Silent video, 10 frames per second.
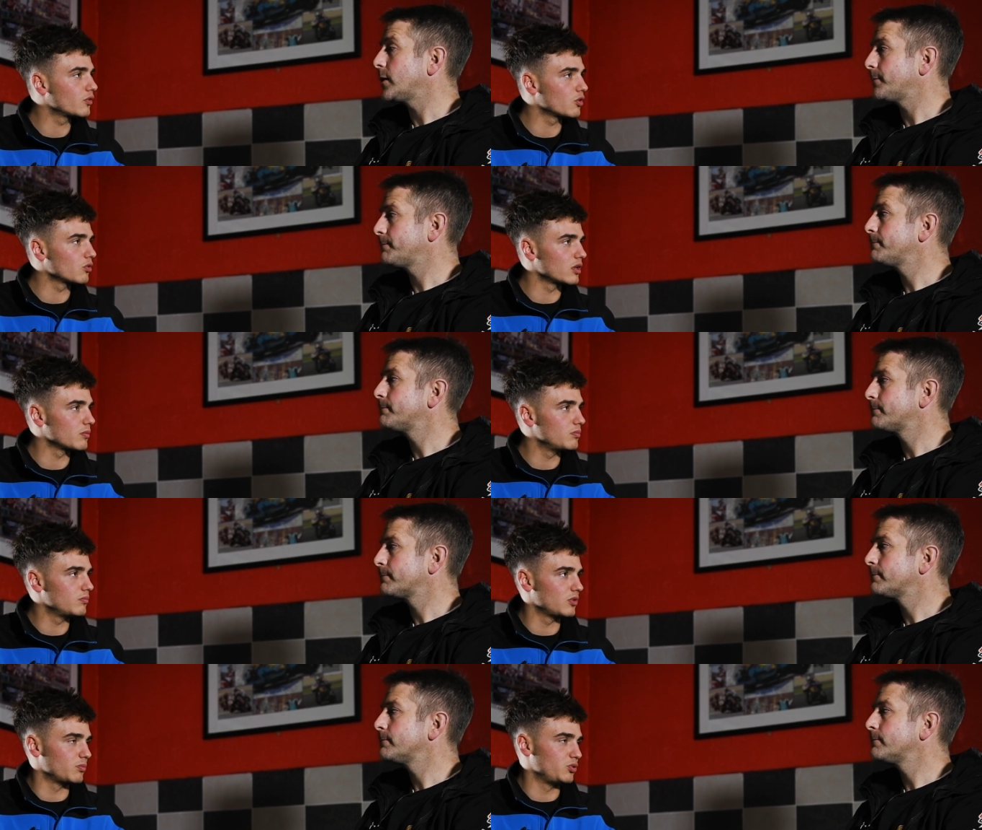Speaker 1: yeah. for all the
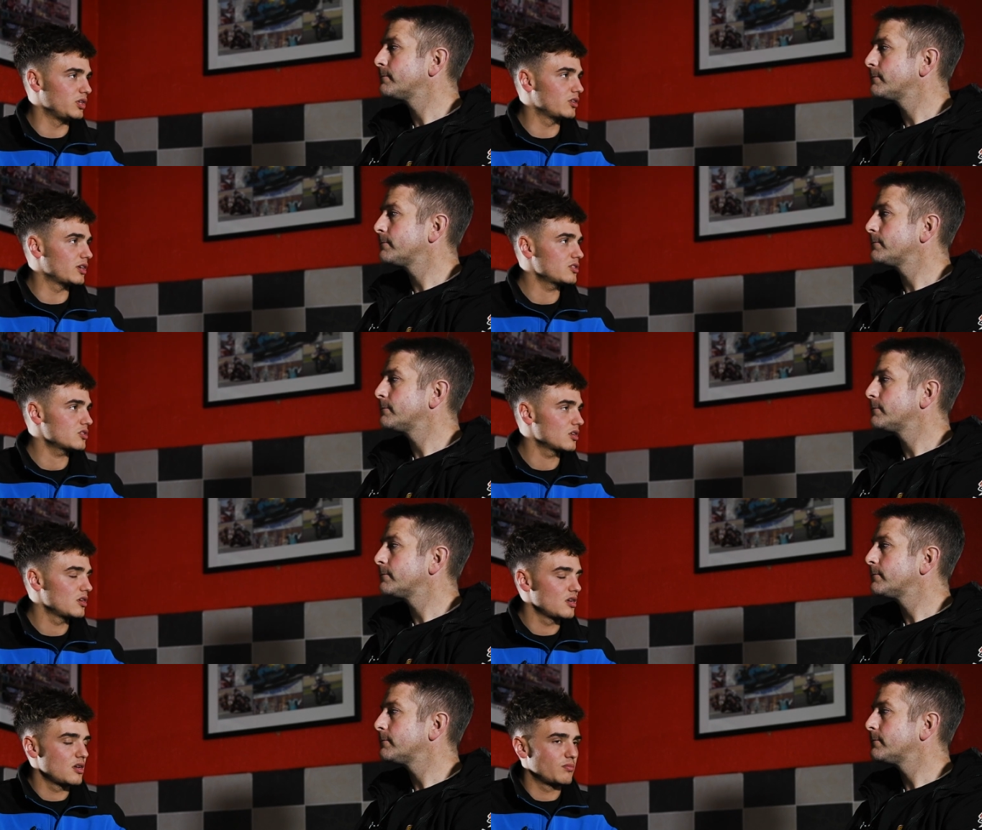the pre-race
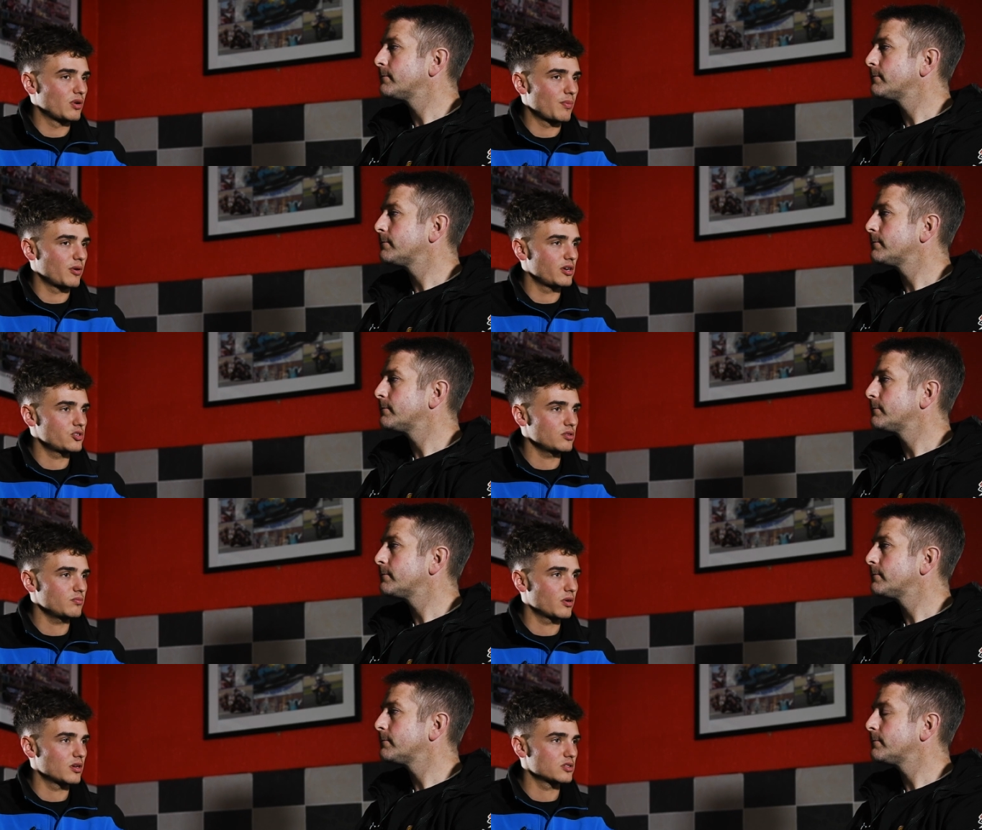
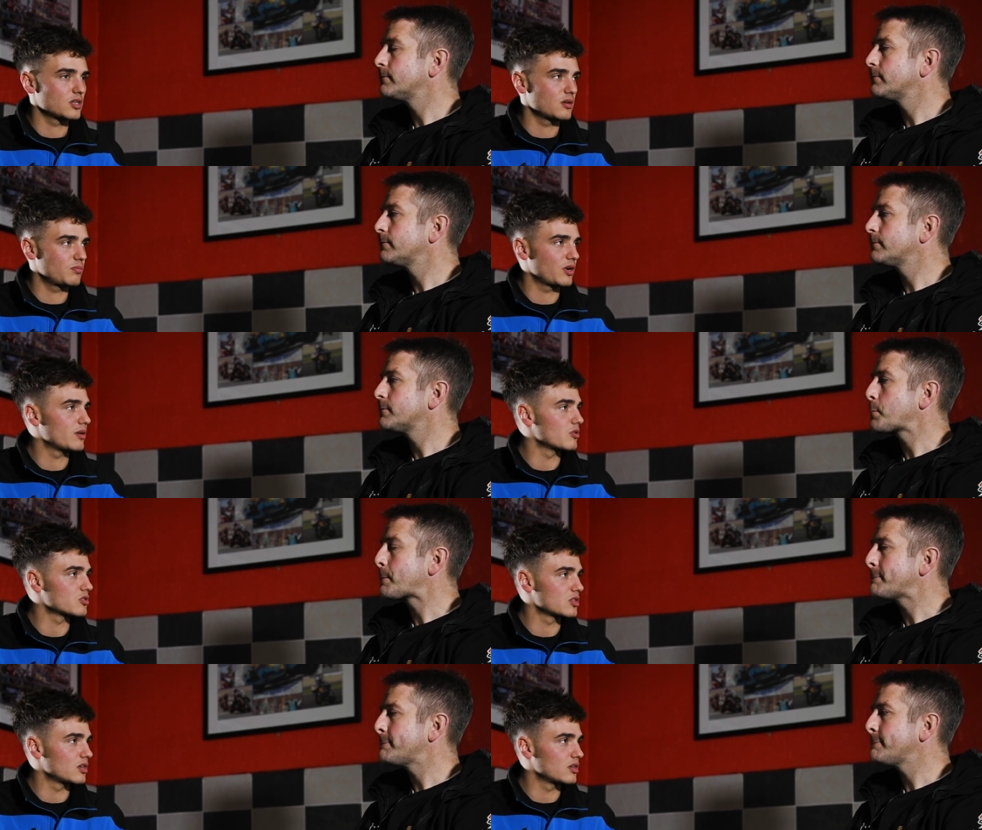preparation, but it's uh, pretty
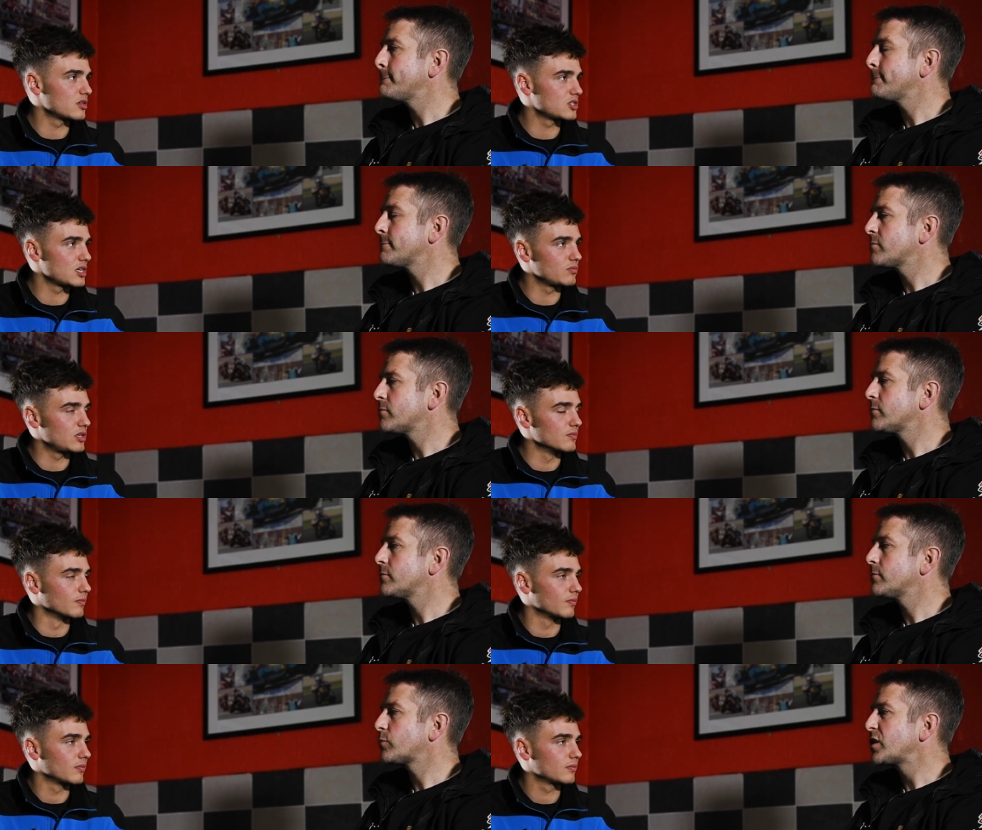much the, the same
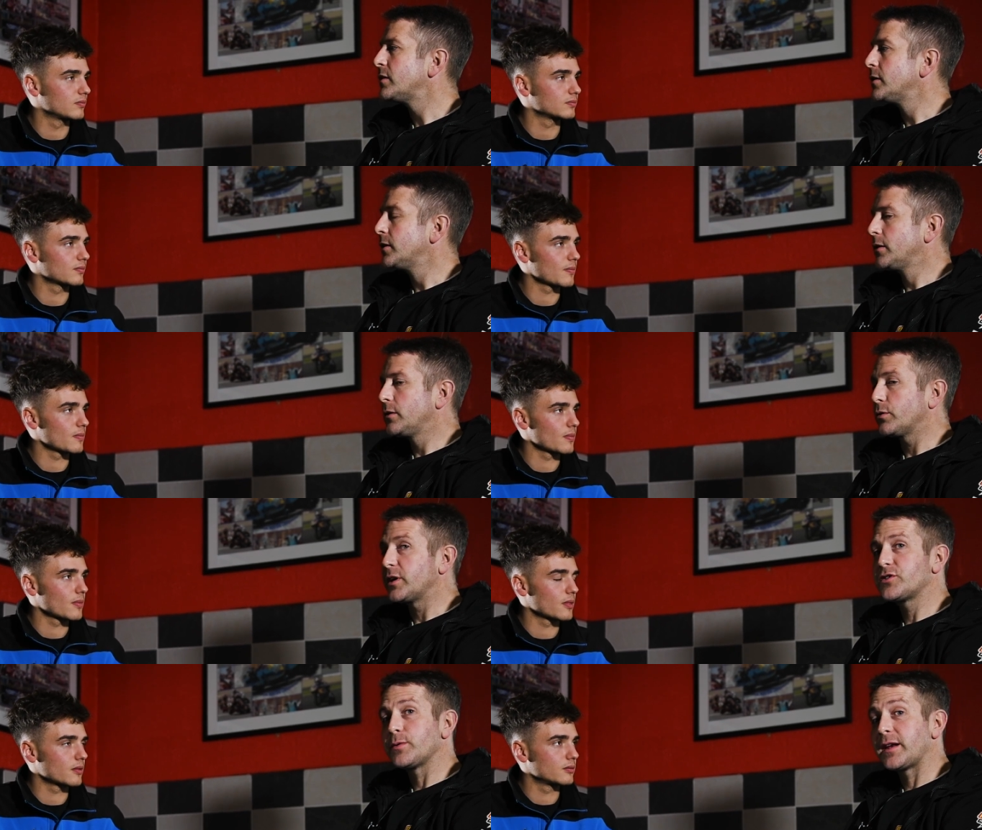team.
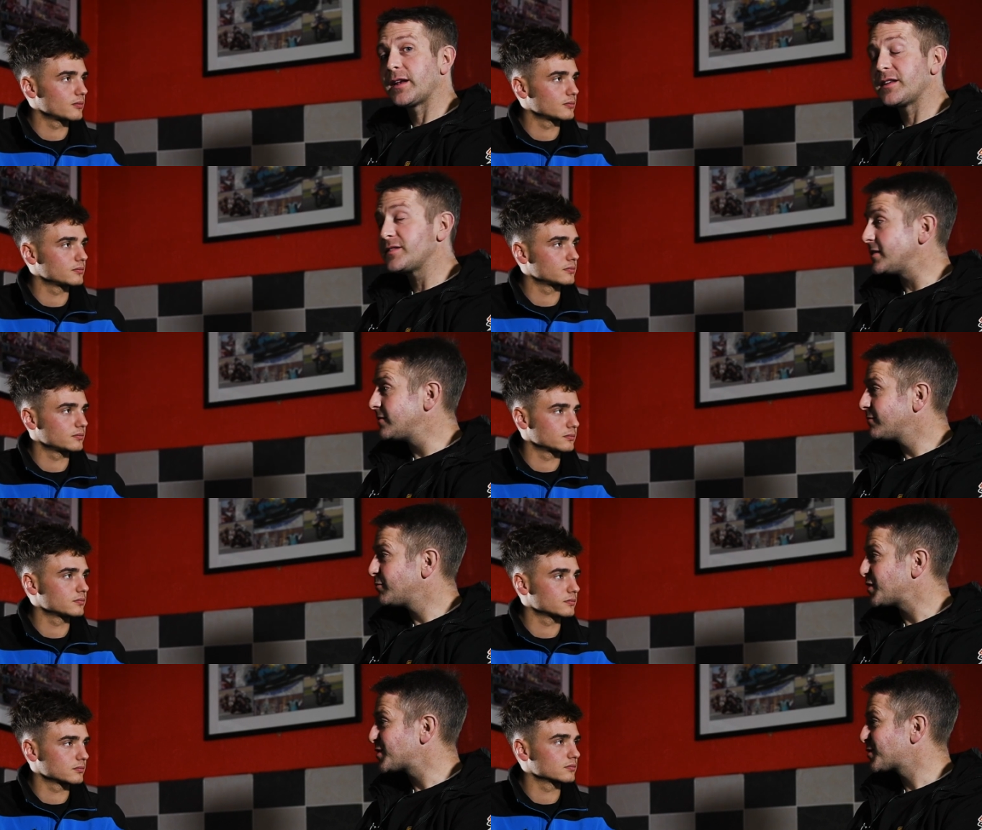
Speaker 2: Okay,
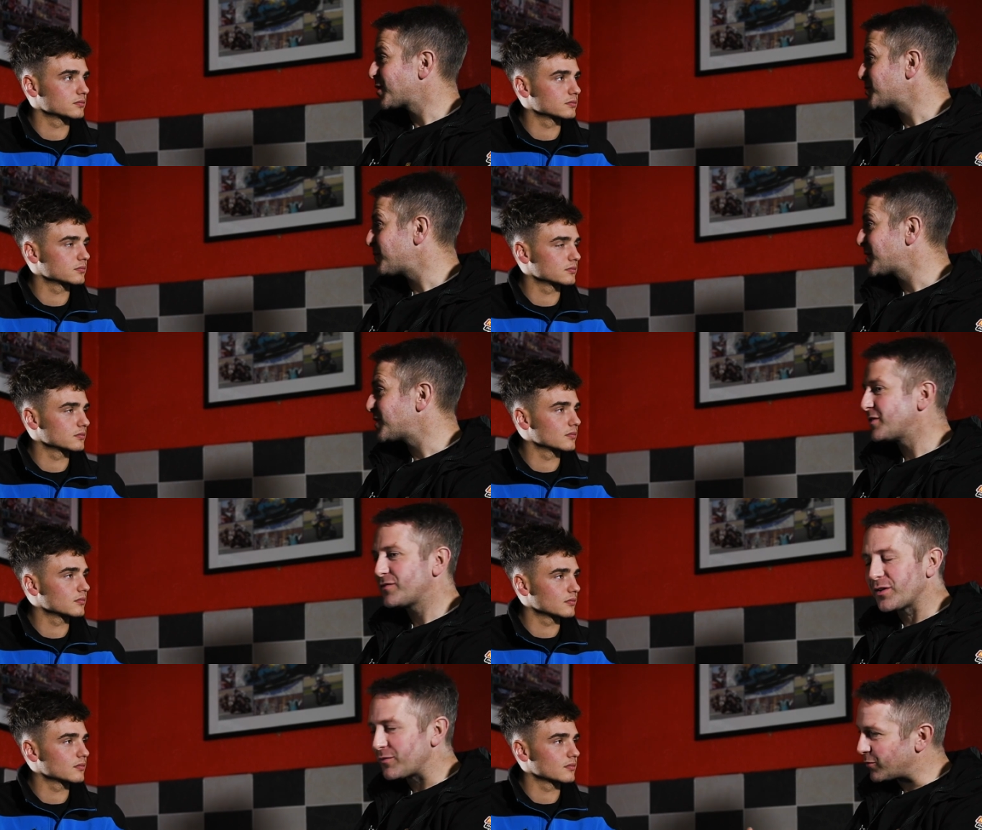2019. It's, it's a big
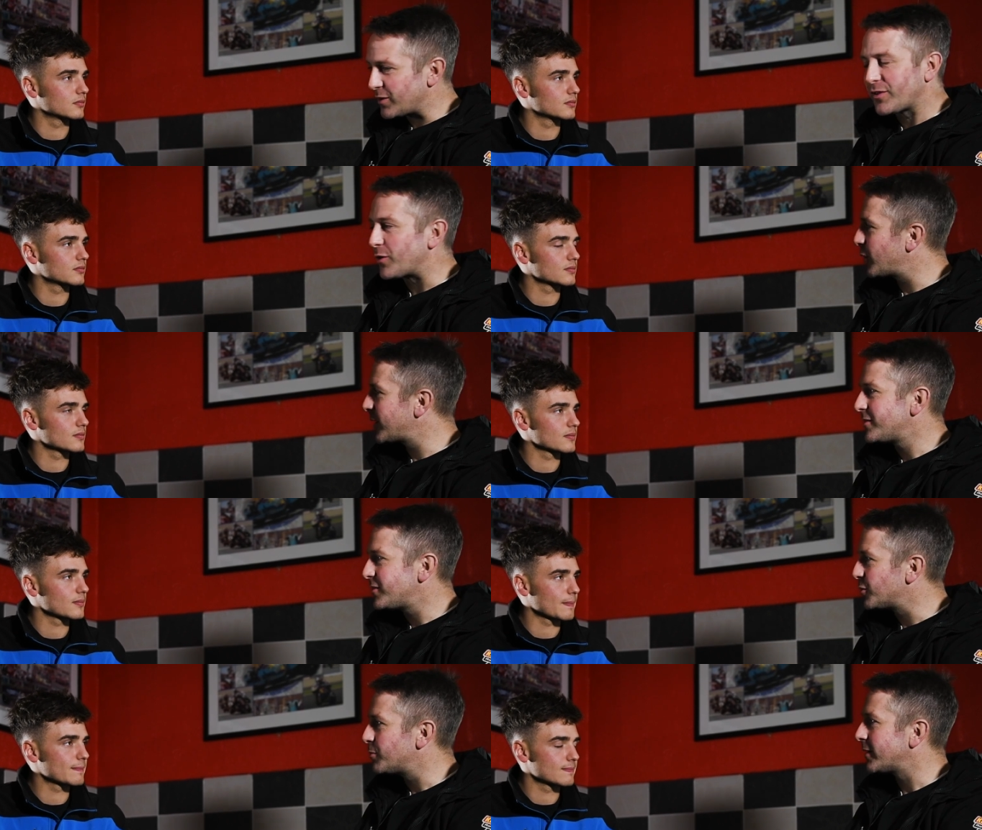You've done you've done winning,
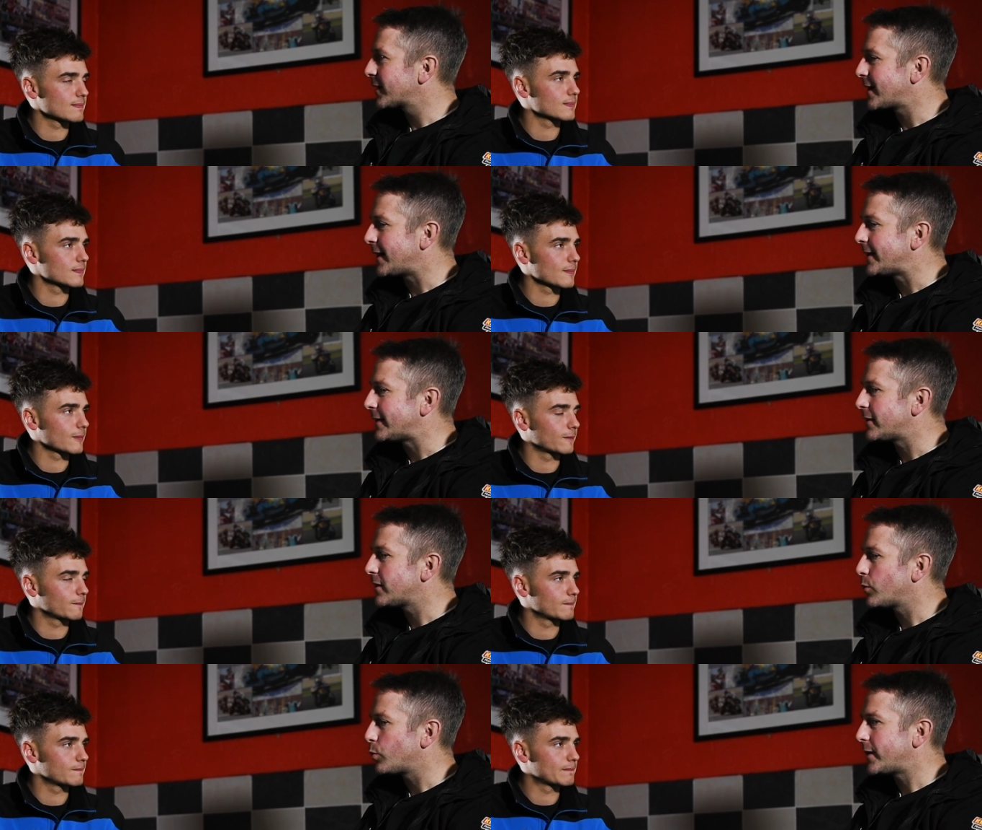you know, but can
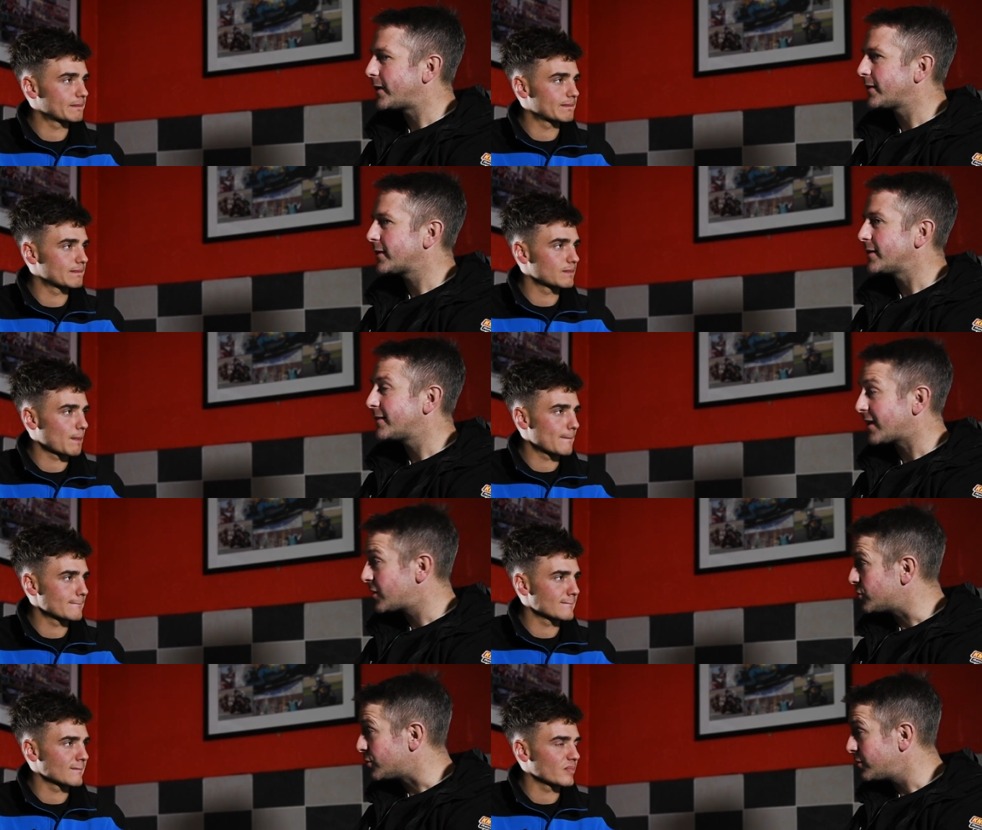the winning
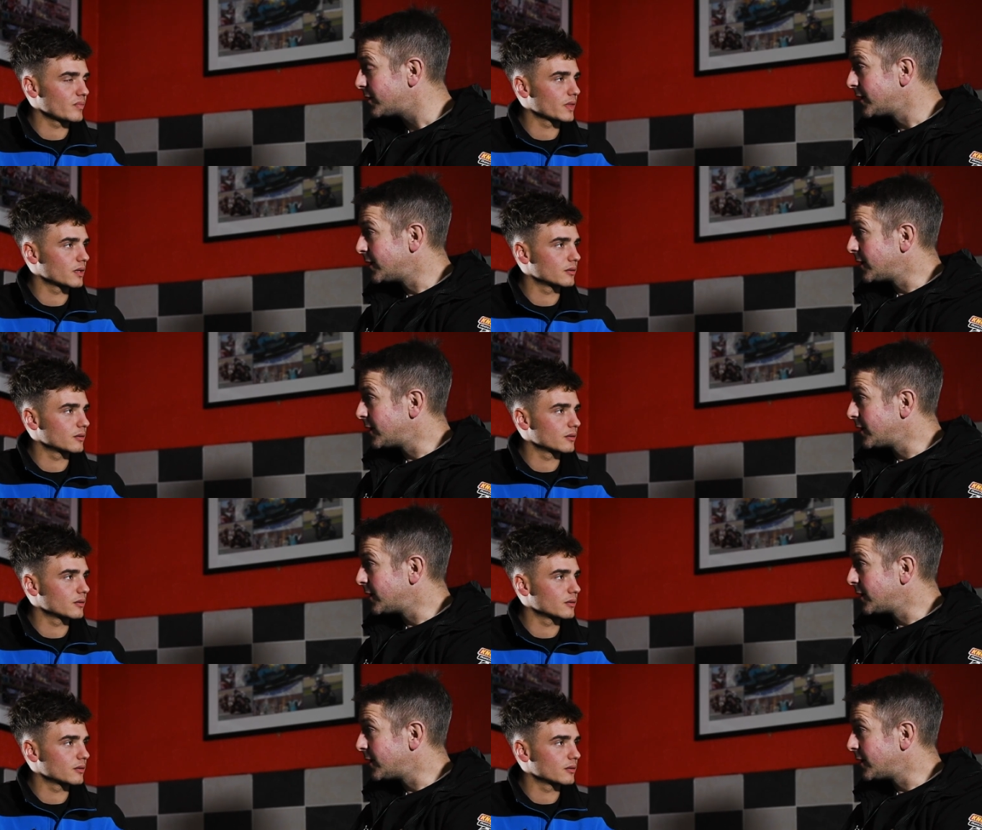continue,